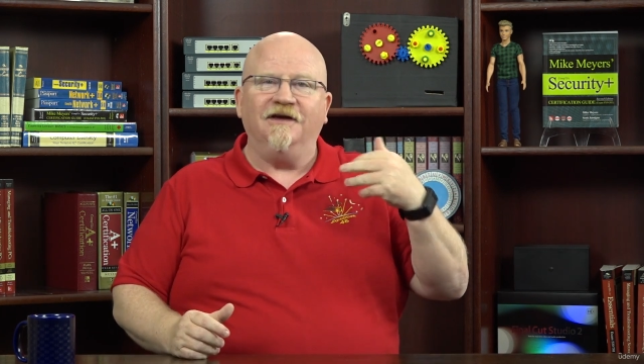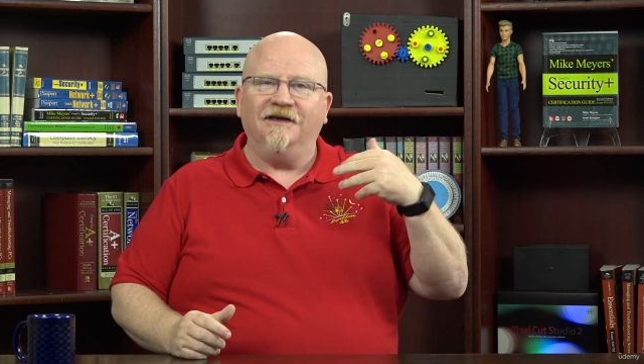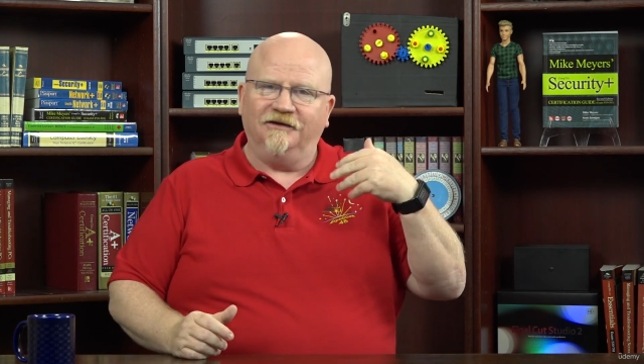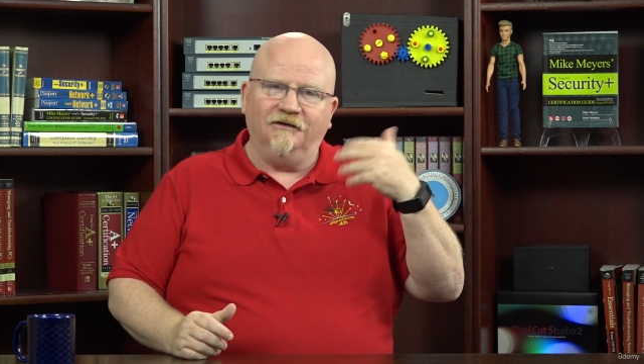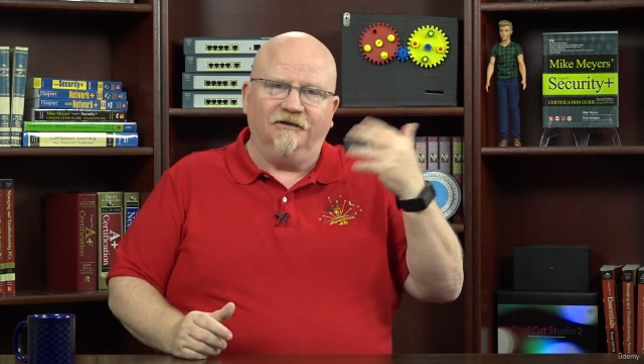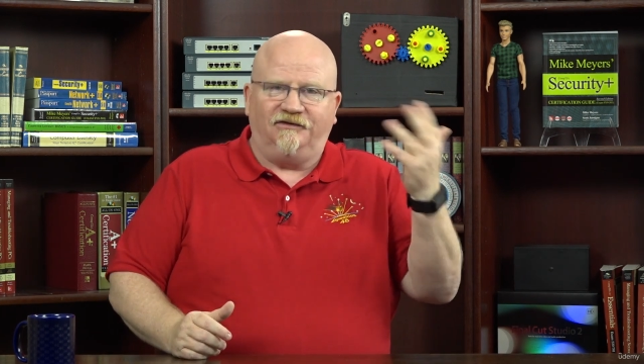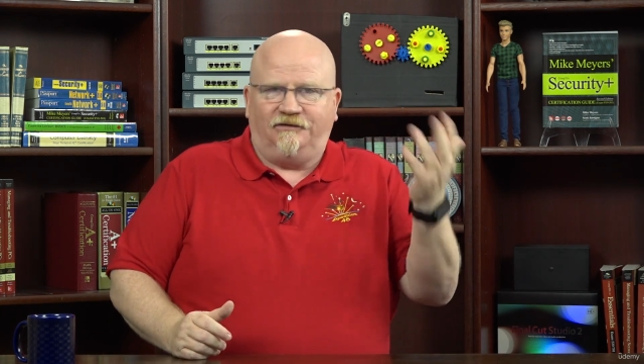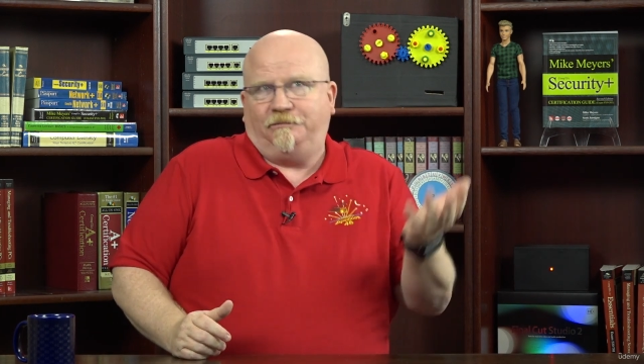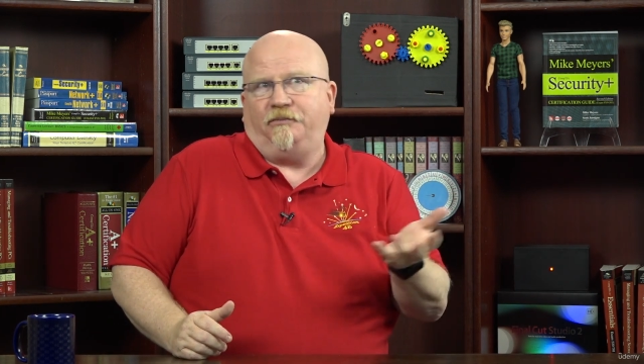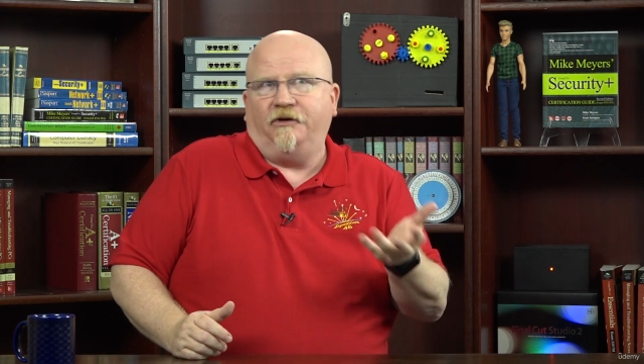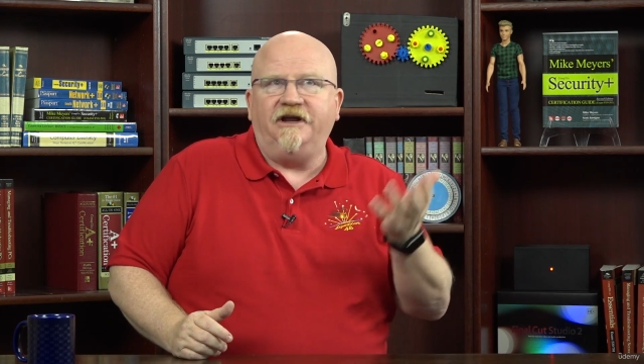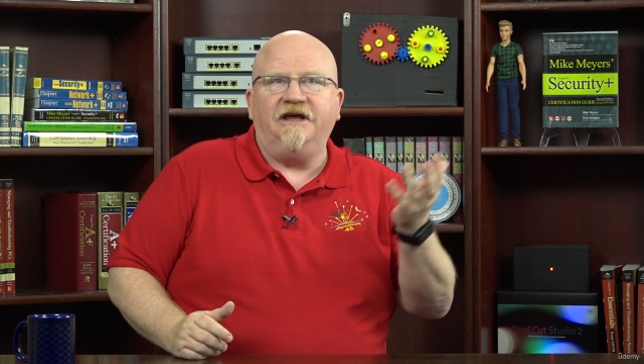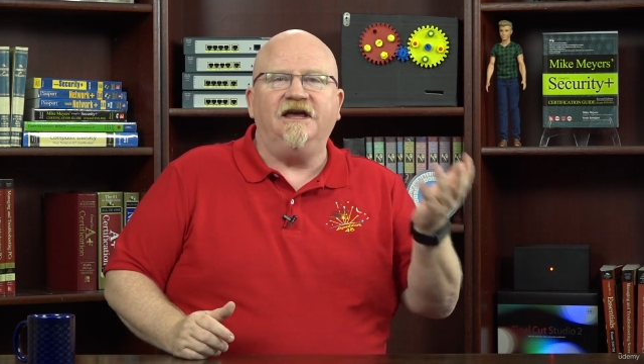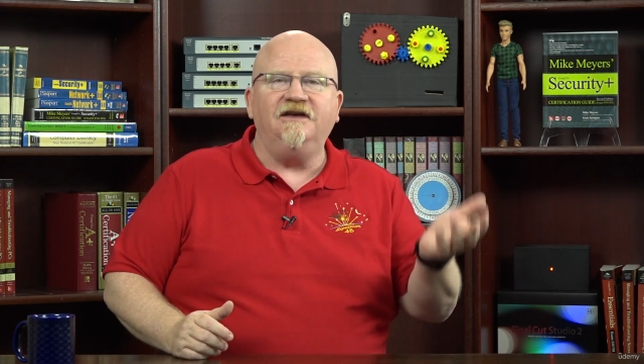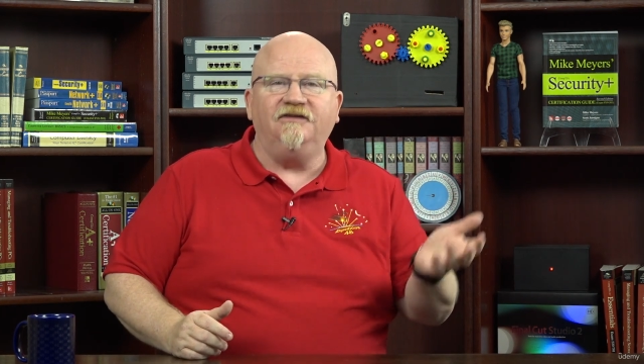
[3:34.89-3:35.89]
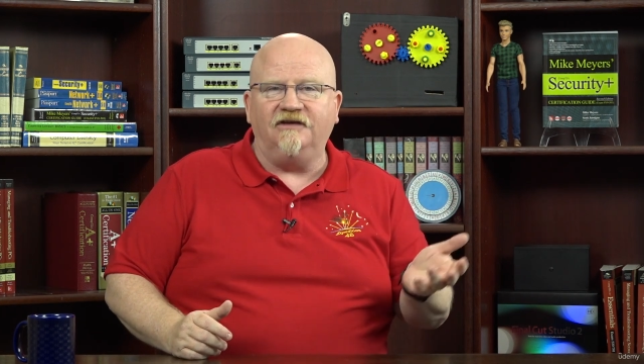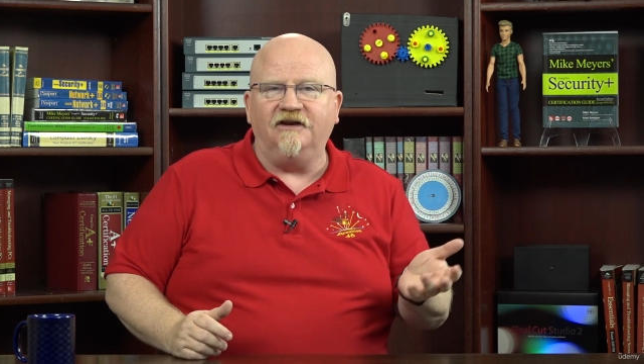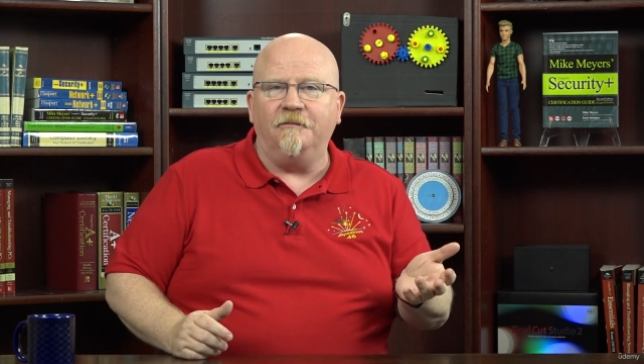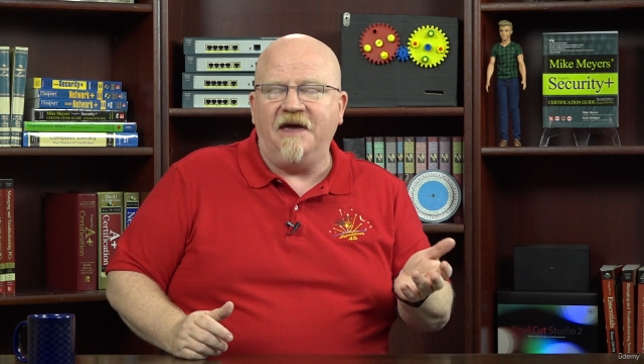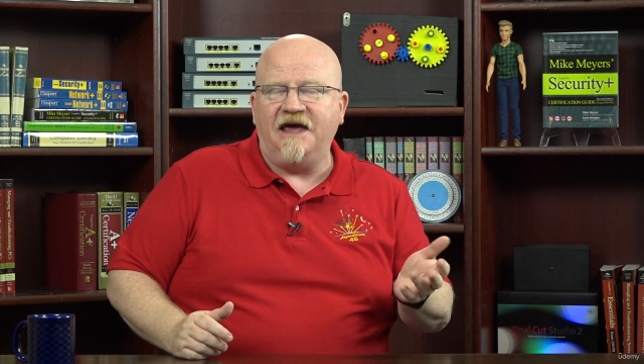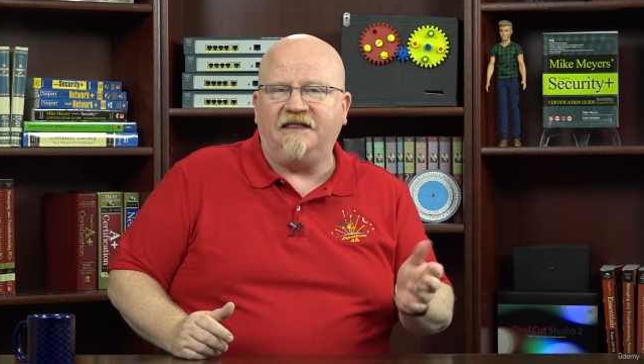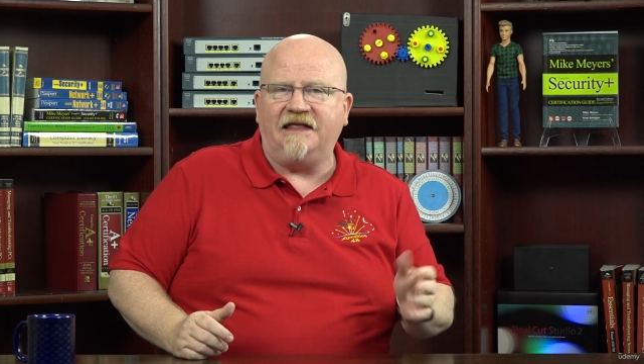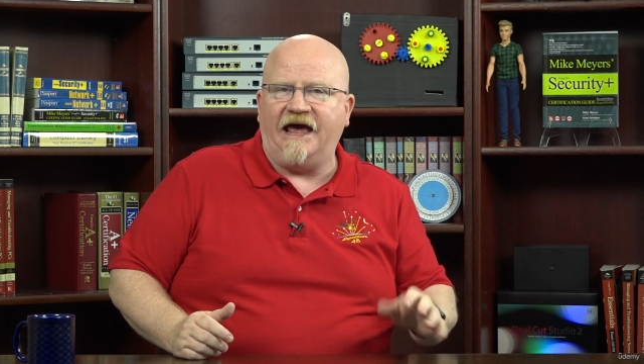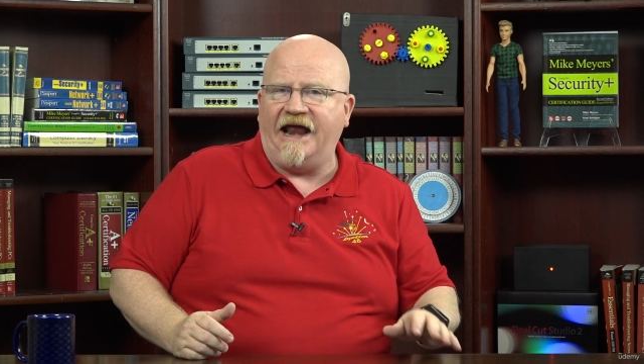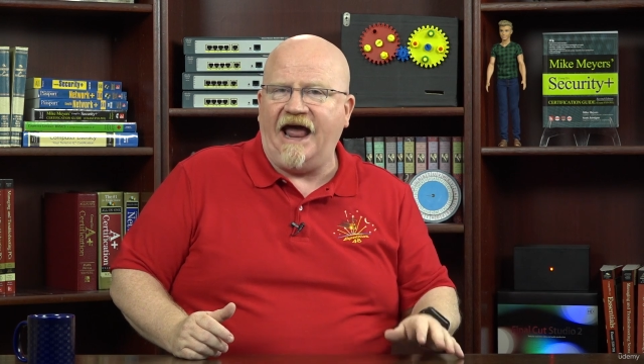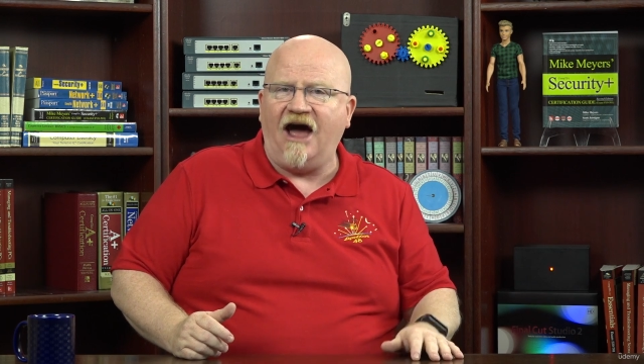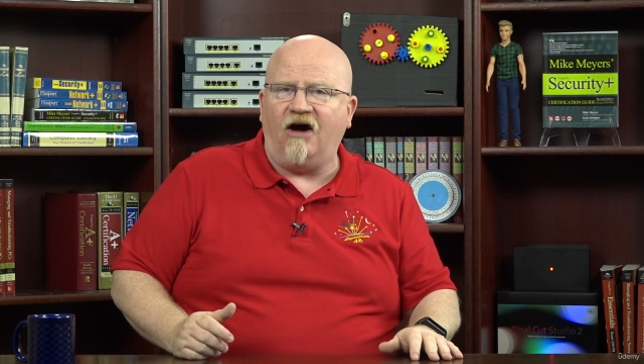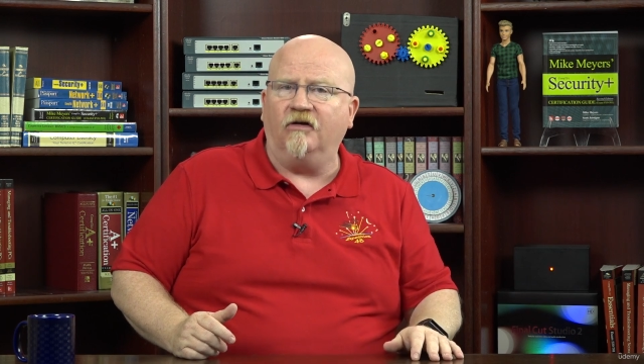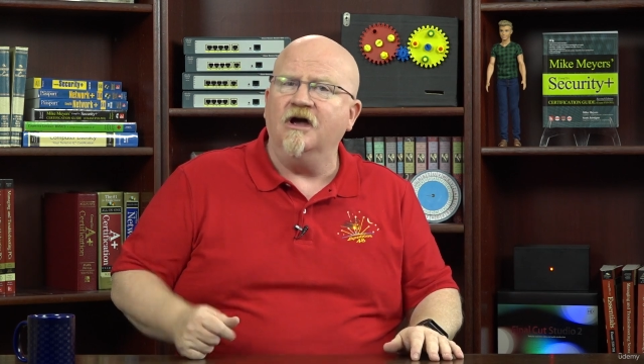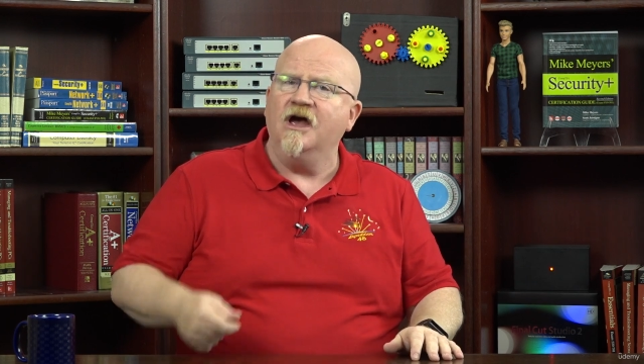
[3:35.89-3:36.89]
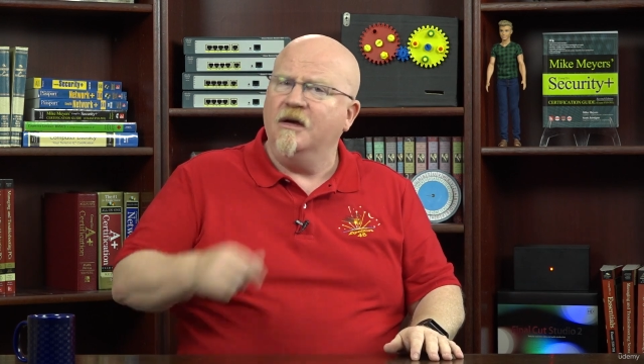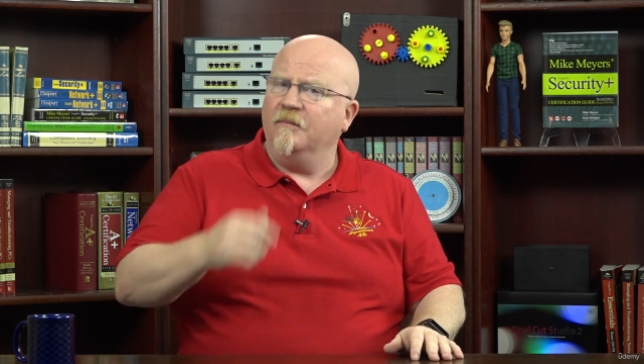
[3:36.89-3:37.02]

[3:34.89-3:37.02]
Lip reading: It's pretty easy to make that out.